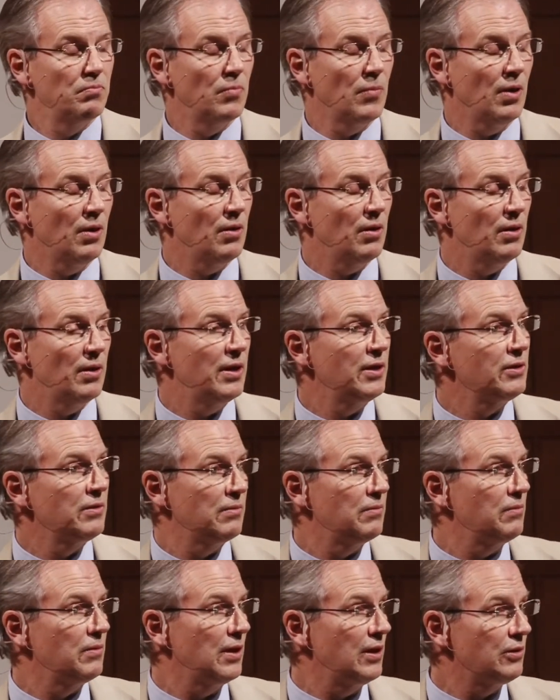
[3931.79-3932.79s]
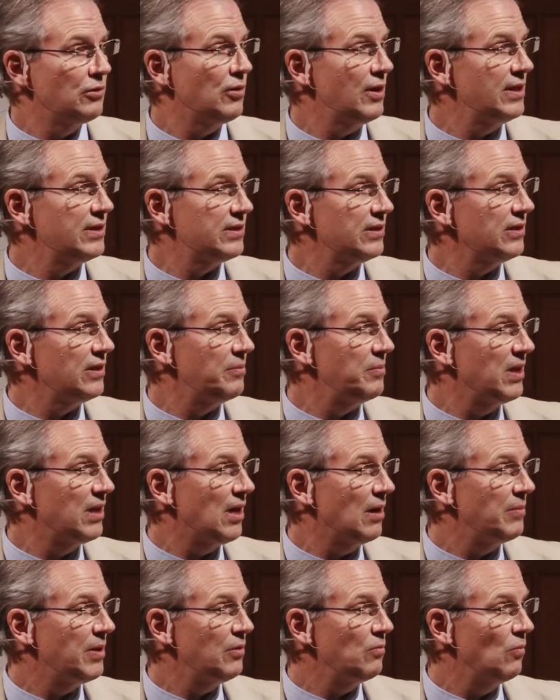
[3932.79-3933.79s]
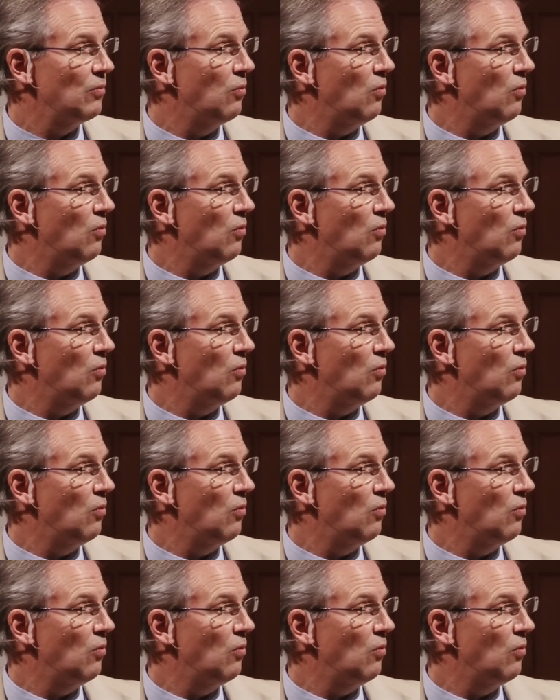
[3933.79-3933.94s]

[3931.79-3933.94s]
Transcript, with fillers: uh, in, increasingly becoming